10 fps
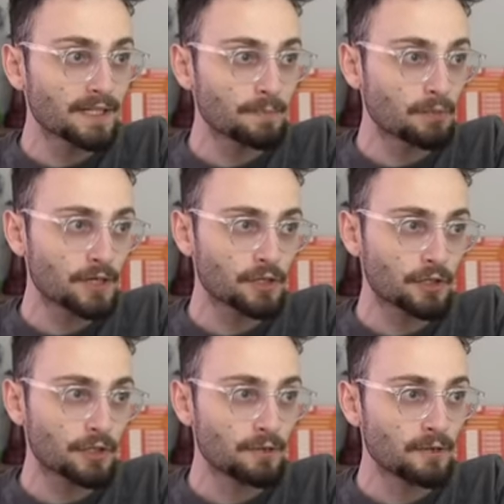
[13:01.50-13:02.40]
pressure
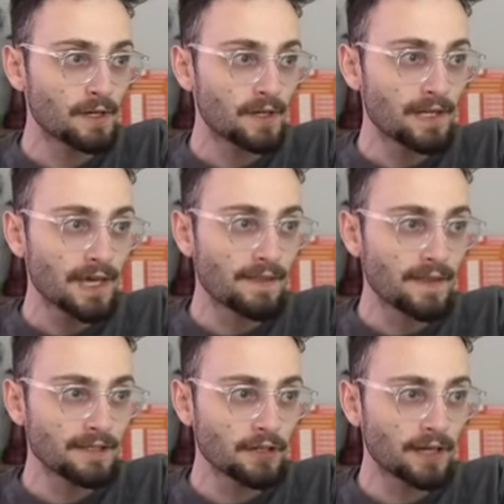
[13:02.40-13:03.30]
you. And
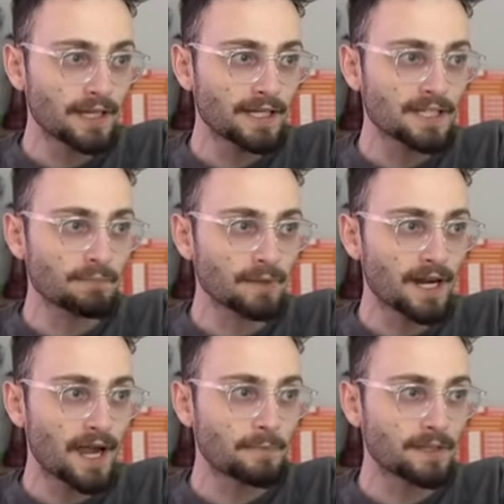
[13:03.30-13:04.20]
then you're going to get split
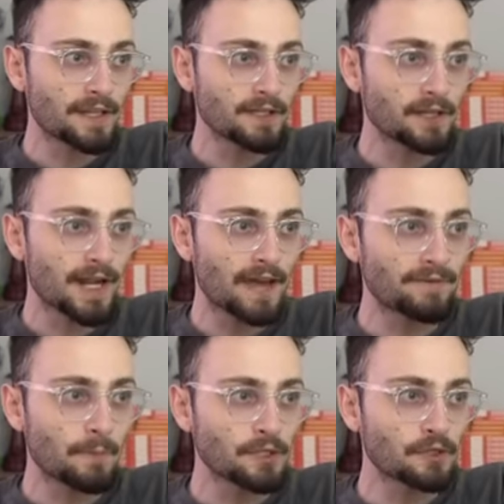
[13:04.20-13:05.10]
up, and then you're going to have
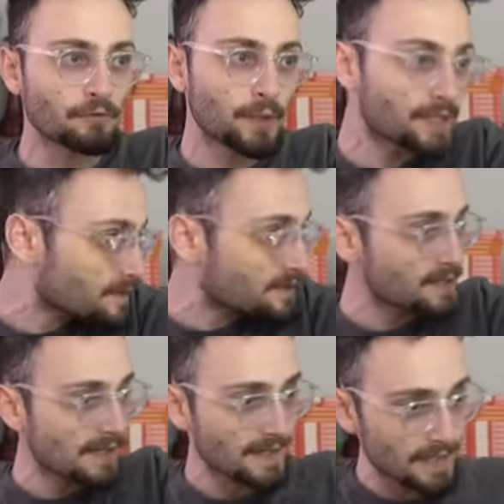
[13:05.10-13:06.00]
a bunch of
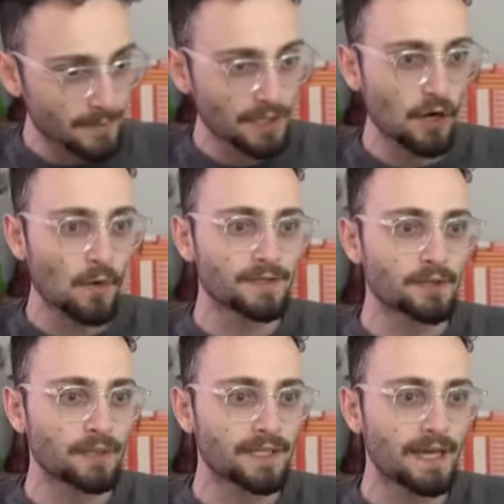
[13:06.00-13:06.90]
weaknesses, and then I'm going to go on
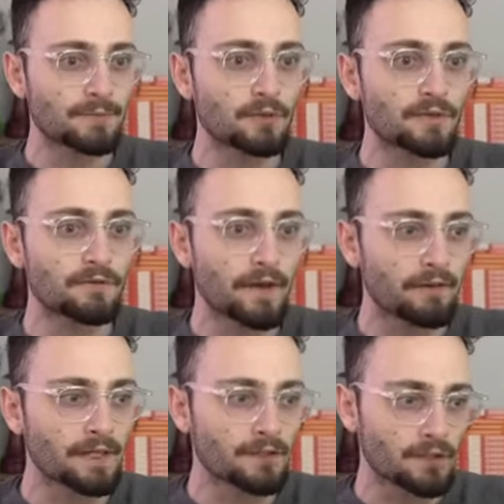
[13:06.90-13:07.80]
to win the game. So it's
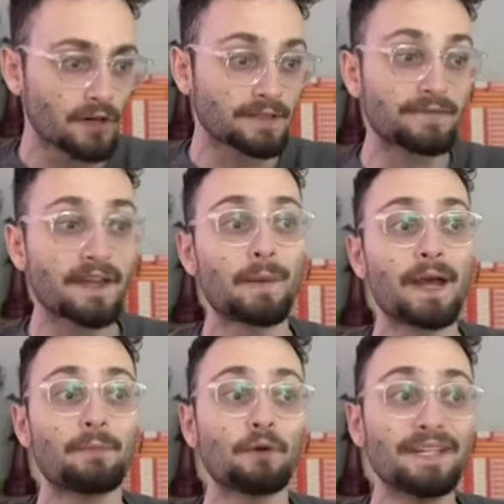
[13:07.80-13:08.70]
very instructive that my
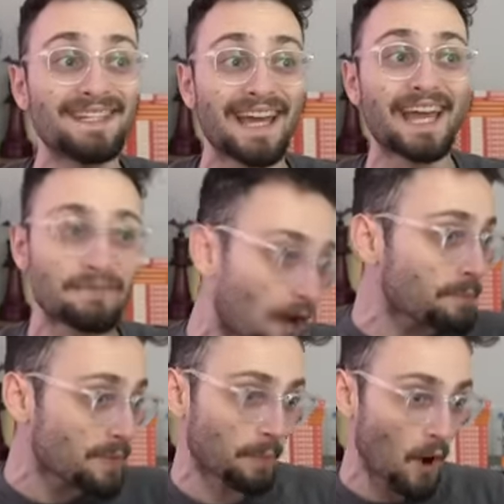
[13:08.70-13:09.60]
opponent gave
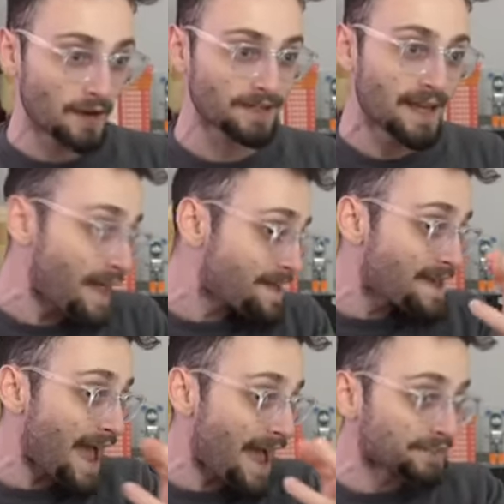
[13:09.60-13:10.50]
up the pawn
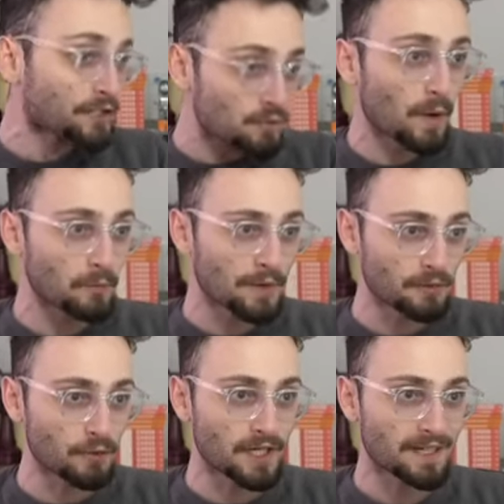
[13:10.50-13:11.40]
and just went with the
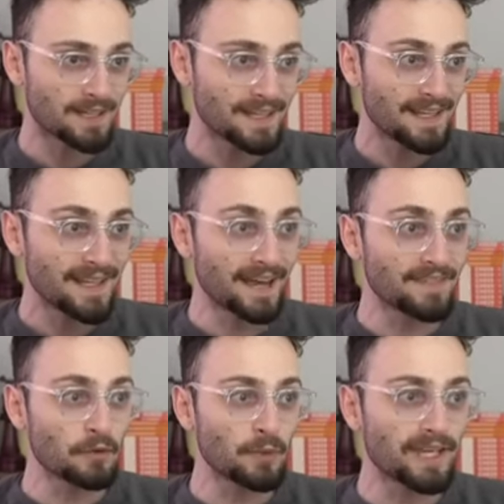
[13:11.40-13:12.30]
rook. And
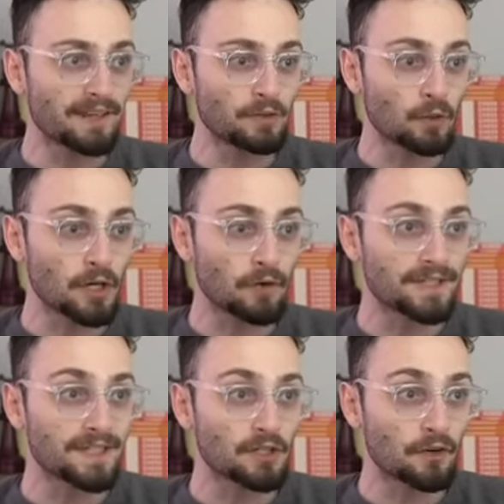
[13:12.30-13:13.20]
then we get into a
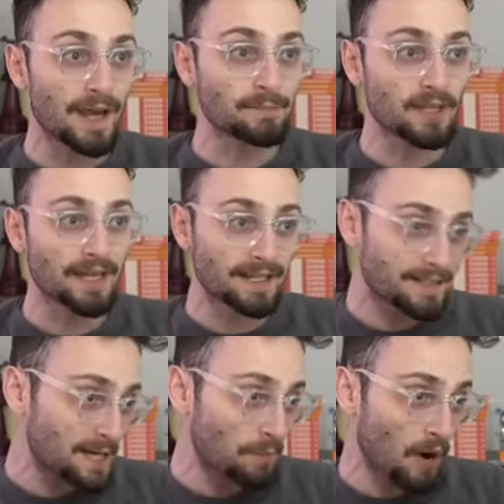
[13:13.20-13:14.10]
crazy scramble, and I
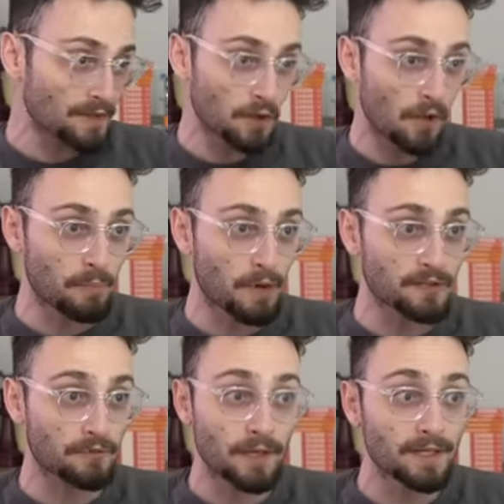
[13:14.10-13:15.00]
take pawns, and all the pawns
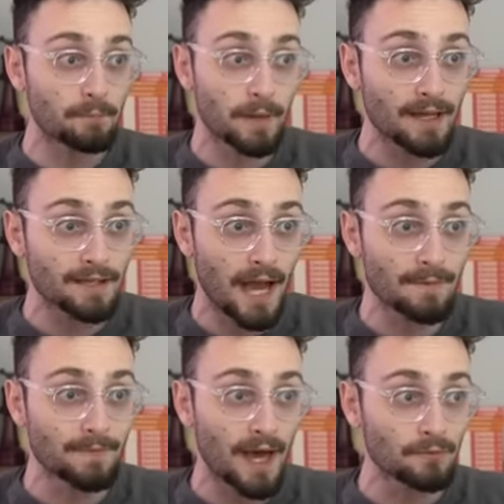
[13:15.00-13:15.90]
are falling, but
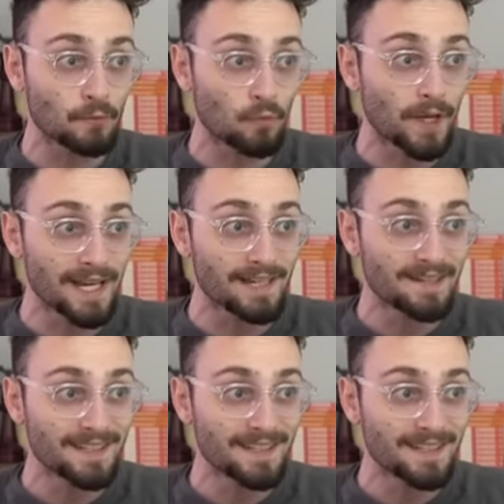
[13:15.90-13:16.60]
I'm not winning.